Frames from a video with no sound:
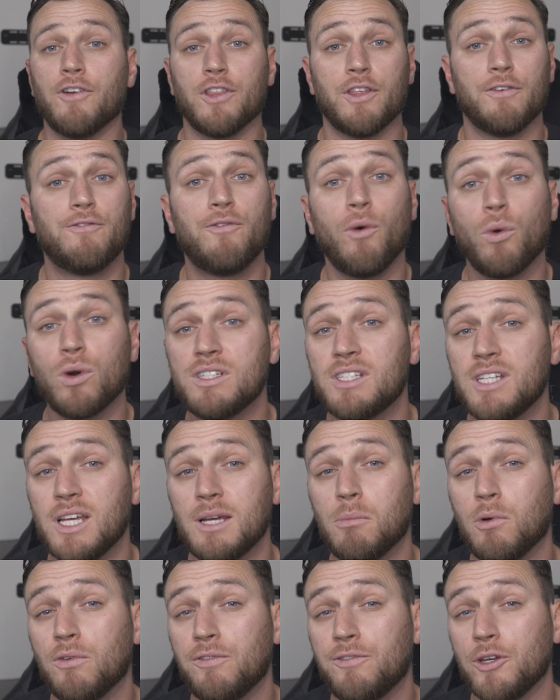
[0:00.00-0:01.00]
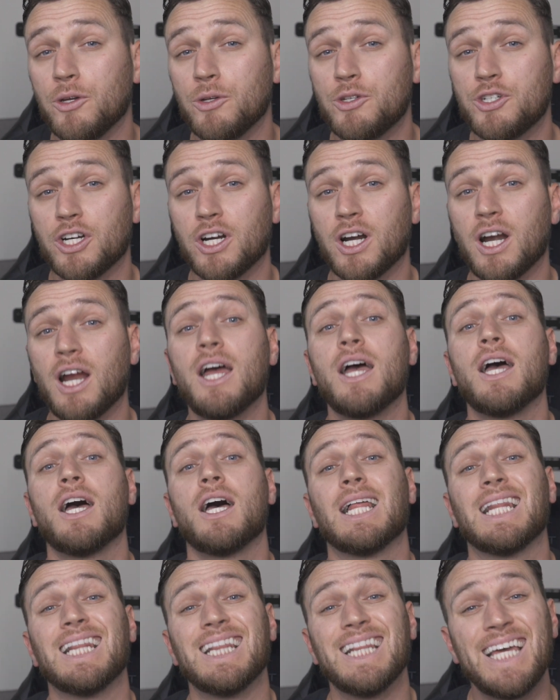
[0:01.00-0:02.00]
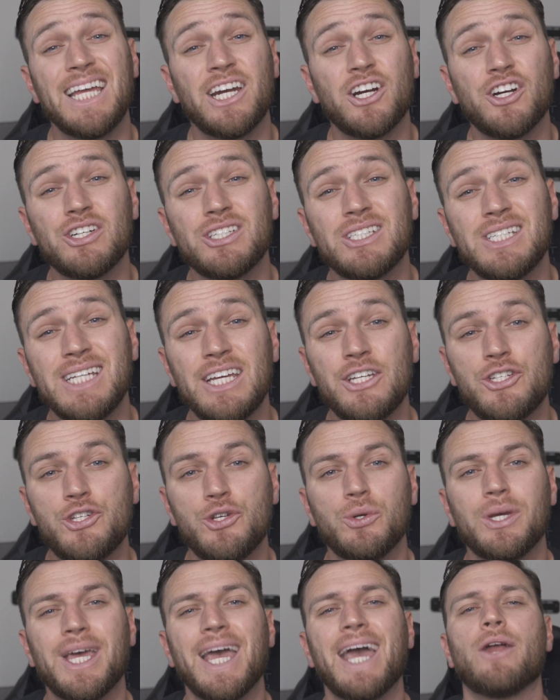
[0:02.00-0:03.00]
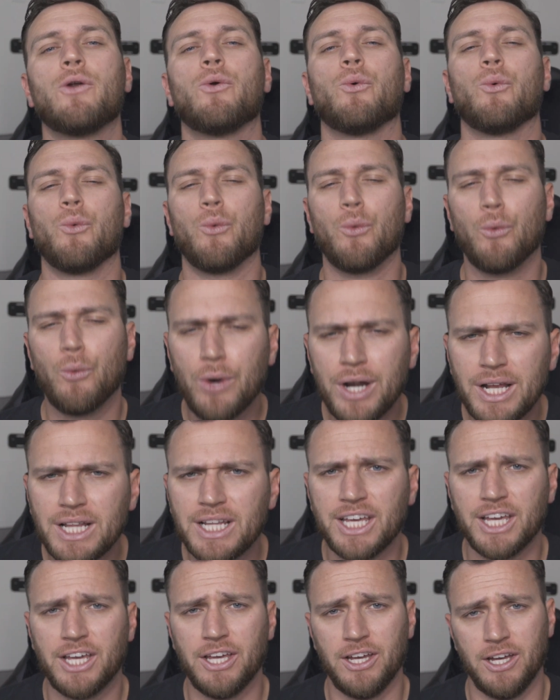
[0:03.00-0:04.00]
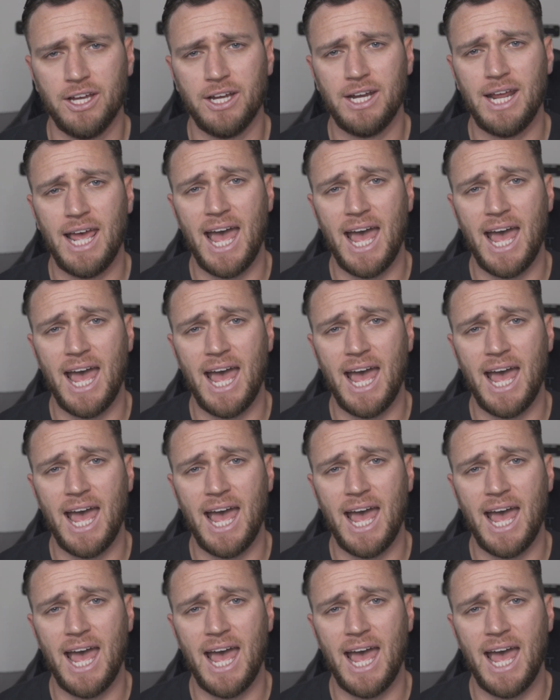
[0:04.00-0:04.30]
For the foreseeable future, leaders need to get really good